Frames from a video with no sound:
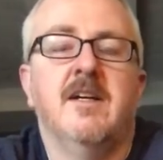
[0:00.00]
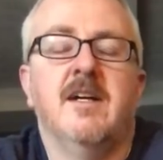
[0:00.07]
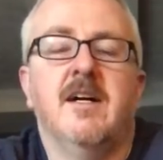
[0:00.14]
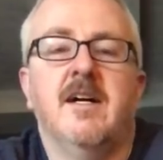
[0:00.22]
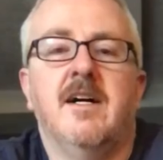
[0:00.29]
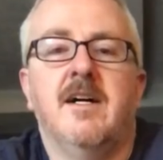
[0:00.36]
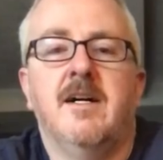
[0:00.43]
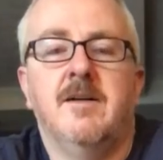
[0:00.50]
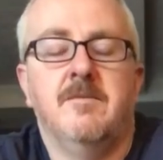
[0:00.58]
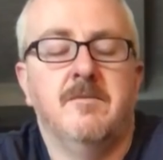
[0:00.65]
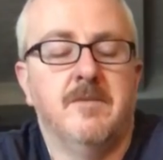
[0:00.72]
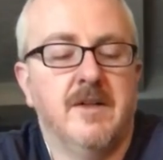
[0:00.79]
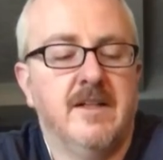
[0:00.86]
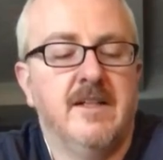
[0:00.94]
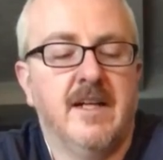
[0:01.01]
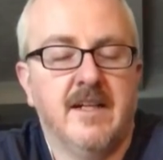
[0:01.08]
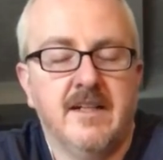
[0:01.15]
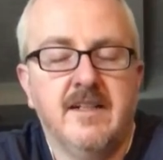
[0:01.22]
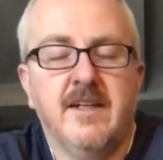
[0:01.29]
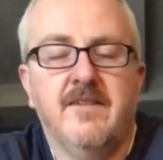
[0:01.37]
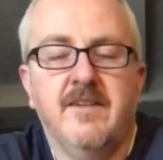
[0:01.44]
But yeah,
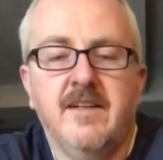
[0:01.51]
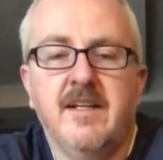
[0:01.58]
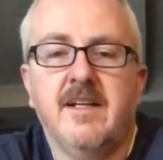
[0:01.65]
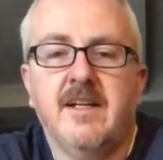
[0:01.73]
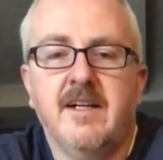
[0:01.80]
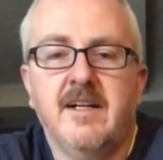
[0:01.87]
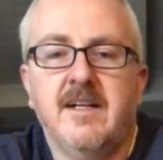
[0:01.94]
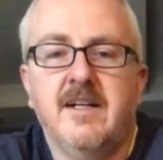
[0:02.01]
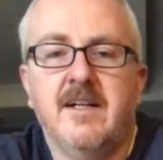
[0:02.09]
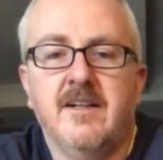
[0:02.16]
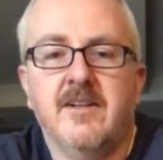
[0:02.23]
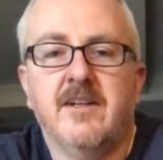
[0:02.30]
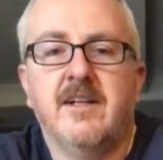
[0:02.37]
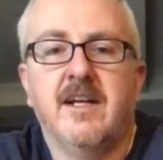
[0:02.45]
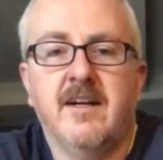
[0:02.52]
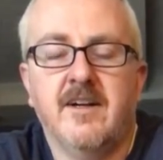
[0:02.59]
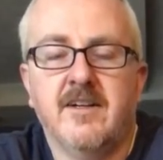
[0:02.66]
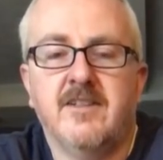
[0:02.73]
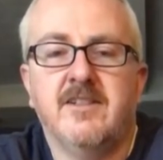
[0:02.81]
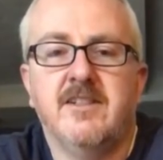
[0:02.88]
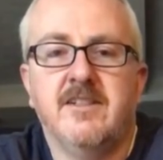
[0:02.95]
definitely take a look at
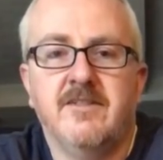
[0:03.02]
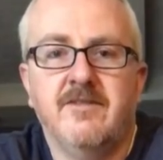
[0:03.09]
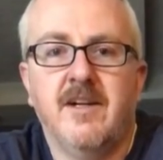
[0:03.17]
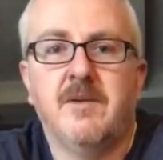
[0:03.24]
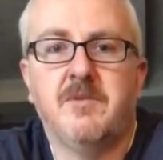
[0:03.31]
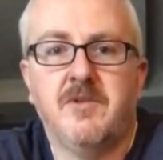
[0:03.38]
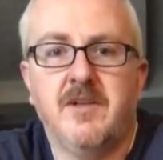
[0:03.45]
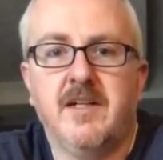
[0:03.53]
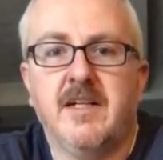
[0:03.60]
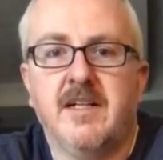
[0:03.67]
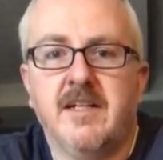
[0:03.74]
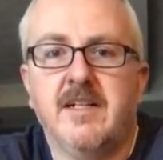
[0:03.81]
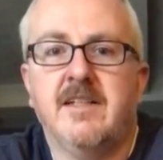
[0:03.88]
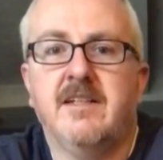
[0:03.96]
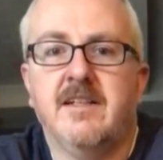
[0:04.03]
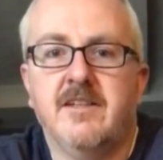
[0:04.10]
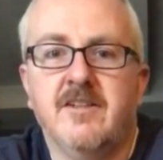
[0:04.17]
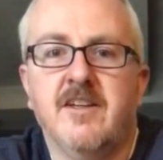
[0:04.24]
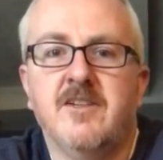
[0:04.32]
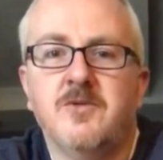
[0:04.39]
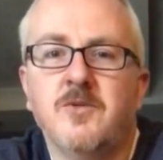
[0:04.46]
Archie's Vampironica.
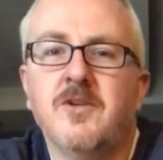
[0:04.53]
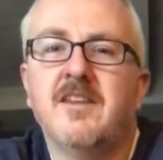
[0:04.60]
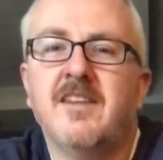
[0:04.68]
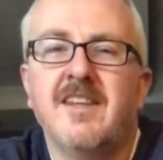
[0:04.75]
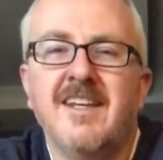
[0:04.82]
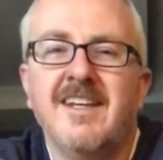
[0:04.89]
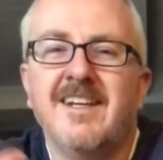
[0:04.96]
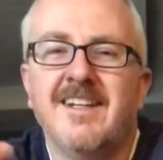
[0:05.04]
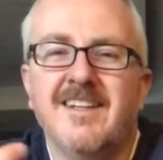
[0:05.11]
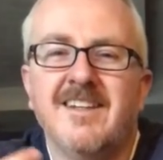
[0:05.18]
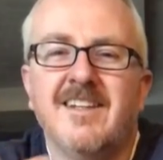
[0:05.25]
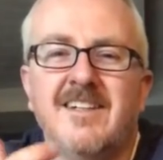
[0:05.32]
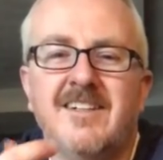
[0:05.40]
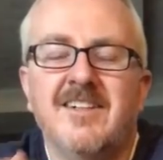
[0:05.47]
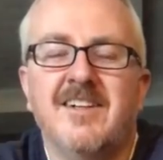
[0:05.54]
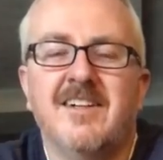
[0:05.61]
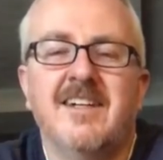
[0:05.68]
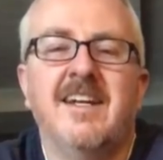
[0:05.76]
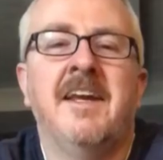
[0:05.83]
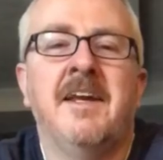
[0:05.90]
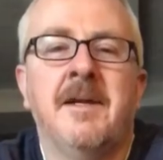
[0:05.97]
It's worth the
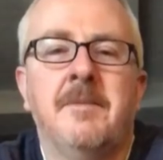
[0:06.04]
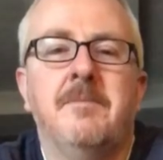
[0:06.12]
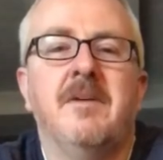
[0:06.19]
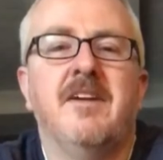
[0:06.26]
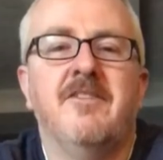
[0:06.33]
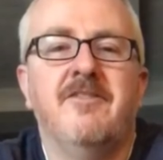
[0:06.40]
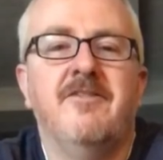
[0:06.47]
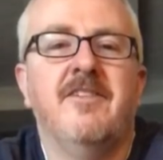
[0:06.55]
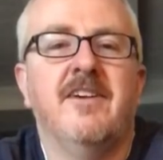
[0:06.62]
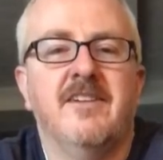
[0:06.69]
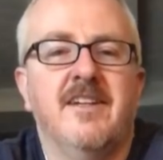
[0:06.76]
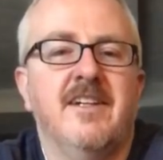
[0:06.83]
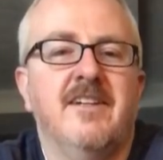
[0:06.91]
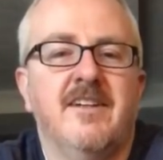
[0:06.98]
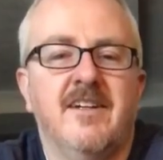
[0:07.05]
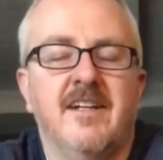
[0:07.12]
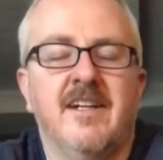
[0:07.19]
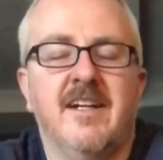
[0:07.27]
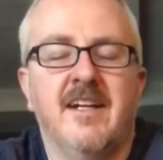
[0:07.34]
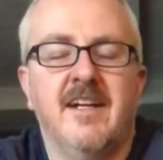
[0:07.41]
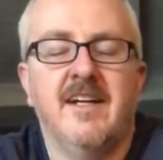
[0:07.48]
dark campy feel that you're gonna
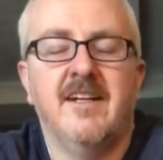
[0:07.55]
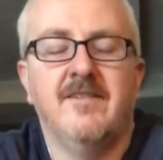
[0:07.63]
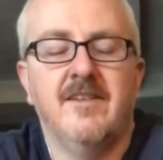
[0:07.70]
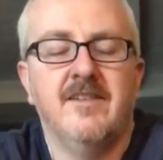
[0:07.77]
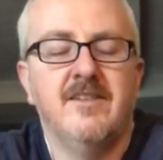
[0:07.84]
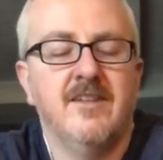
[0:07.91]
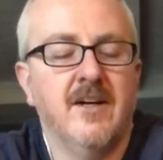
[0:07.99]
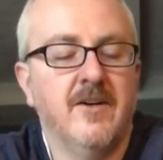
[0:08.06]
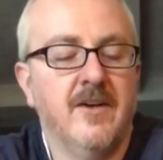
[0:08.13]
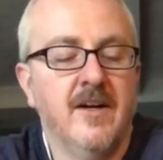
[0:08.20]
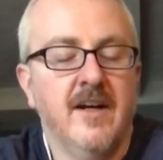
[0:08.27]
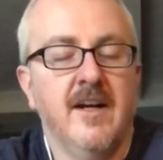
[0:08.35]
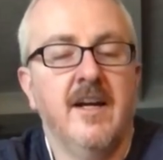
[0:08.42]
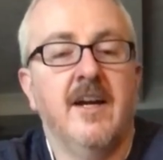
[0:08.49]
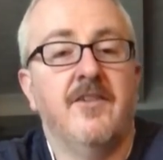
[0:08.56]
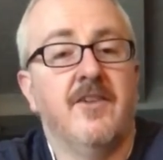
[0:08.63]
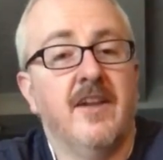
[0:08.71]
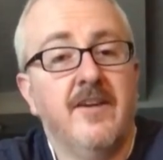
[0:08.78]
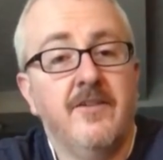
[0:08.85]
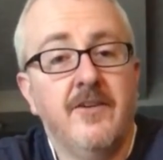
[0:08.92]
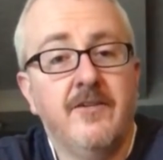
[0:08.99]
get out of it. So if you
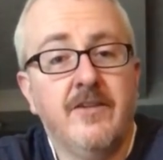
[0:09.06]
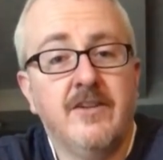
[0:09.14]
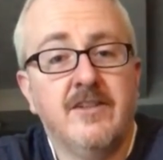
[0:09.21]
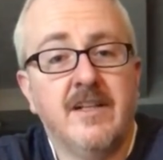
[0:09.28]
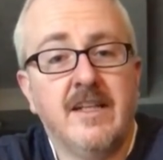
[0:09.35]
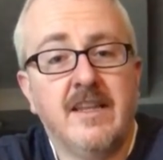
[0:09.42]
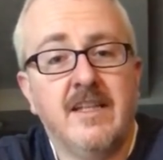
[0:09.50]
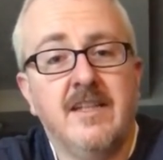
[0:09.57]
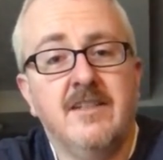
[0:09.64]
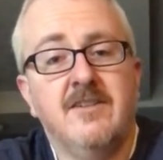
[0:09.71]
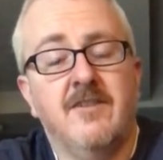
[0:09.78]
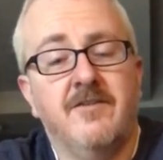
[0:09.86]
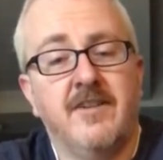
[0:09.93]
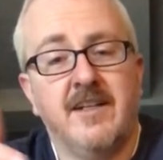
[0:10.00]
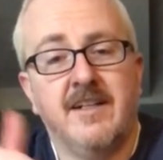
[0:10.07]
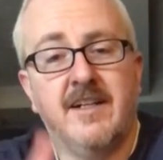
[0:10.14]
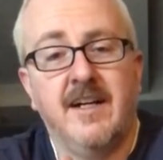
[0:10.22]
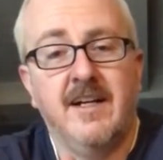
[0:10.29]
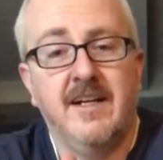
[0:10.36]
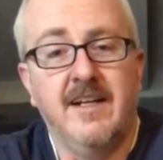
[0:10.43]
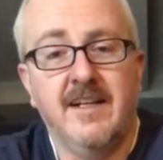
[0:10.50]
like reviews like this, don't forget
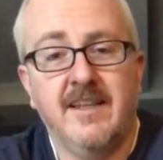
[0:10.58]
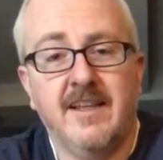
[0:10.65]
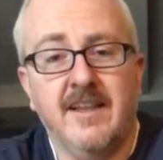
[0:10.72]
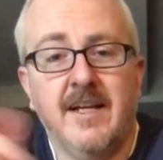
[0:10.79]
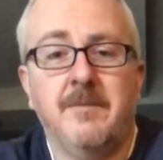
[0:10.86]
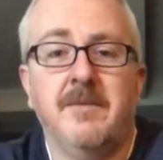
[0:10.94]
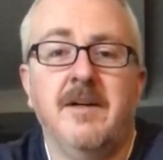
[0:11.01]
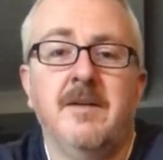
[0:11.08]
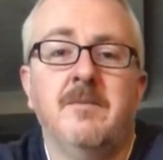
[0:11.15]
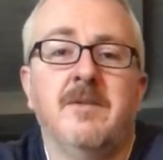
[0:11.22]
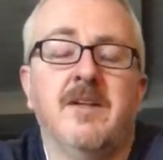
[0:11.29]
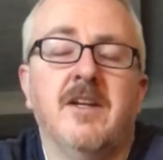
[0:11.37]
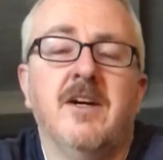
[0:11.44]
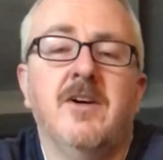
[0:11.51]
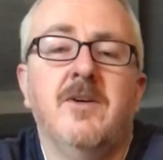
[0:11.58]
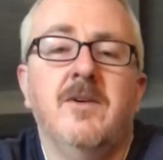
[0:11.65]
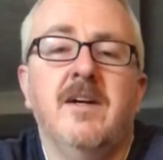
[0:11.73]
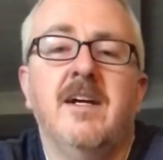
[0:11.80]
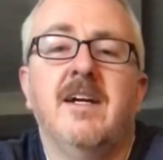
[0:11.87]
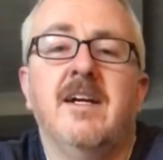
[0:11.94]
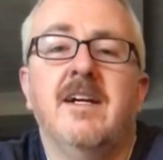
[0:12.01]
to hit the like button below
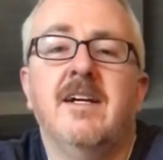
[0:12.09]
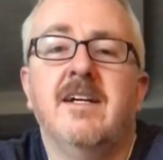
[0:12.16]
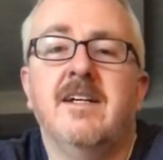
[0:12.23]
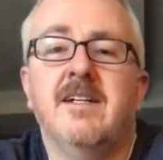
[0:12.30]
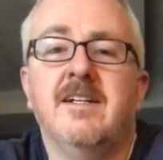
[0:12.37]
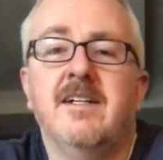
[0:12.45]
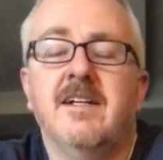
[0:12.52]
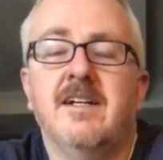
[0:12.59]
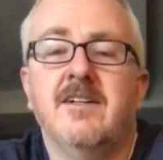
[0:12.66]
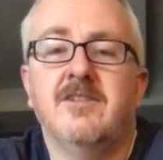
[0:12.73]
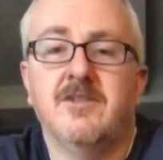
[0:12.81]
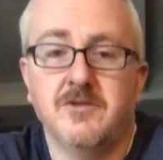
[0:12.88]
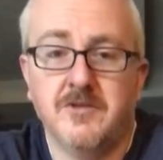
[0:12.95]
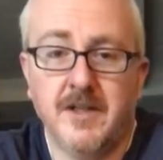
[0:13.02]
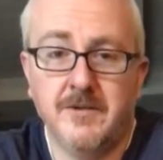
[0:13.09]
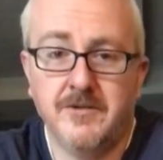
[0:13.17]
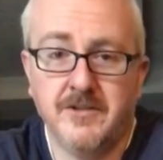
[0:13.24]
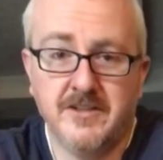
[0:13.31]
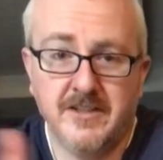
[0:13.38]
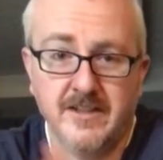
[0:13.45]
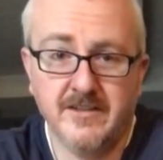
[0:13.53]
and subscribe to
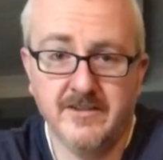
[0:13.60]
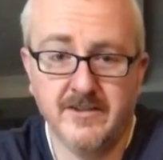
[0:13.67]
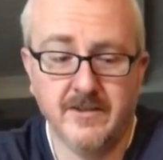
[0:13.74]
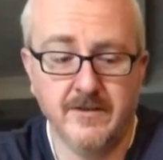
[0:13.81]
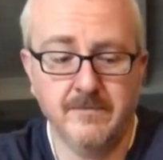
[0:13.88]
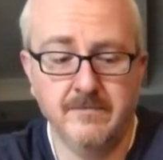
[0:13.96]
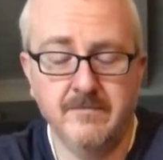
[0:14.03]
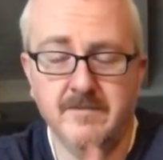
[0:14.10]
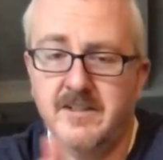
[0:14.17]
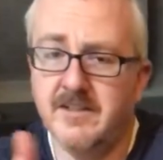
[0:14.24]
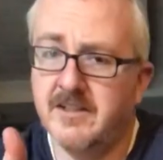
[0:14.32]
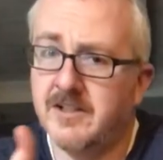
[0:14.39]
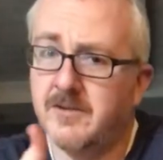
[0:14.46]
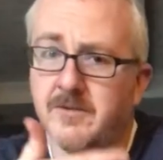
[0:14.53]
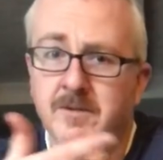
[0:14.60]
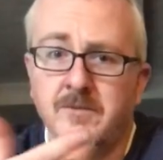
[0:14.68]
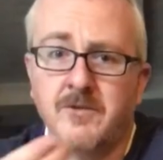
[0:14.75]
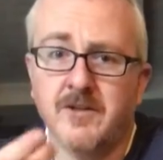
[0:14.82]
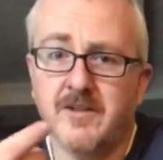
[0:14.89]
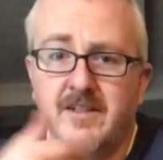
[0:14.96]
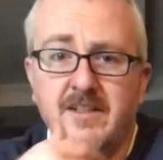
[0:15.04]
our channel so you know when
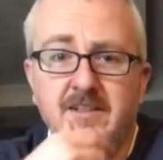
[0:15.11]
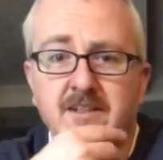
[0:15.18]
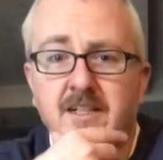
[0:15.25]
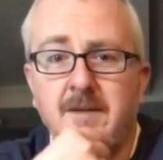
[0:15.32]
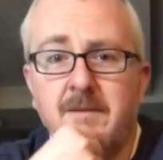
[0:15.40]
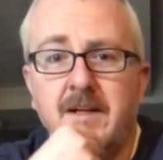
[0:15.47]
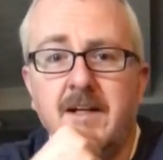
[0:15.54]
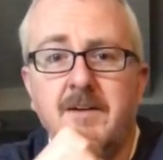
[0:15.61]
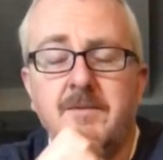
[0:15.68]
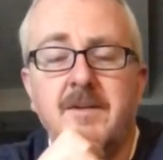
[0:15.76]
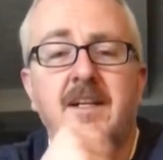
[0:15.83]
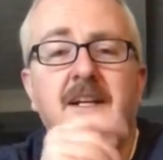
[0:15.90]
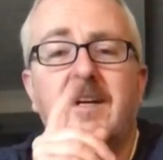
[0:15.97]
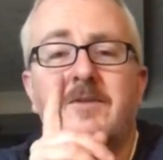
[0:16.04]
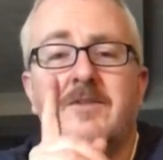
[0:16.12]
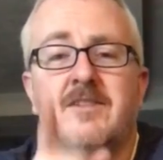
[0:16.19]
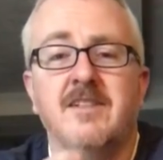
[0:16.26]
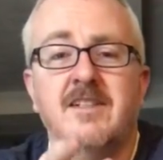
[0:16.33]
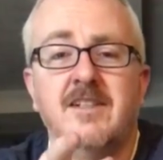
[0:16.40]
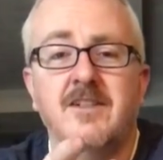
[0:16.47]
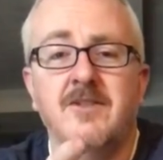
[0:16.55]
more of these are coming out. And I will
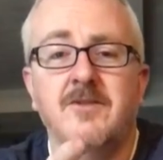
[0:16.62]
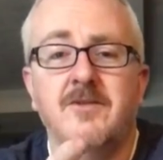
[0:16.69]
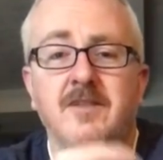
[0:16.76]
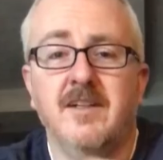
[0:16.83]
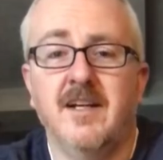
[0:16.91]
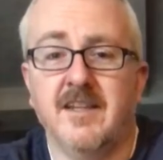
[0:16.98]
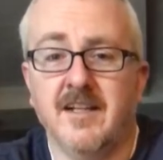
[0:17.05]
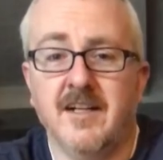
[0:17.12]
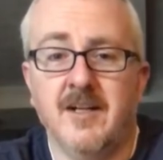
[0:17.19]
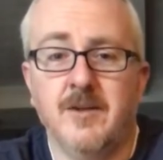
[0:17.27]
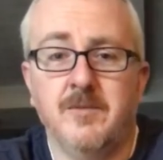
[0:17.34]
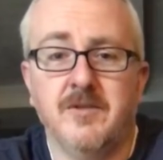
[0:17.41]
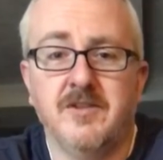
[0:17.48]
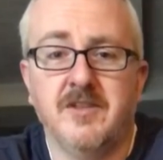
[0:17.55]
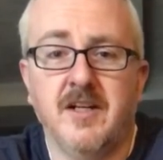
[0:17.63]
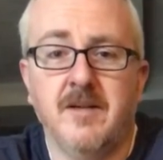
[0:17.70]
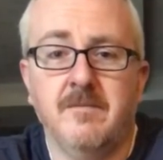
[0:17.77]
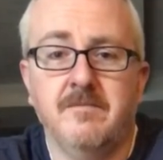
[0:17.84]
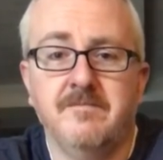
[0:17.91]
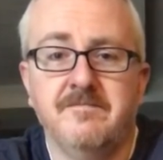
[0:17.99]
see you at the comic book shop.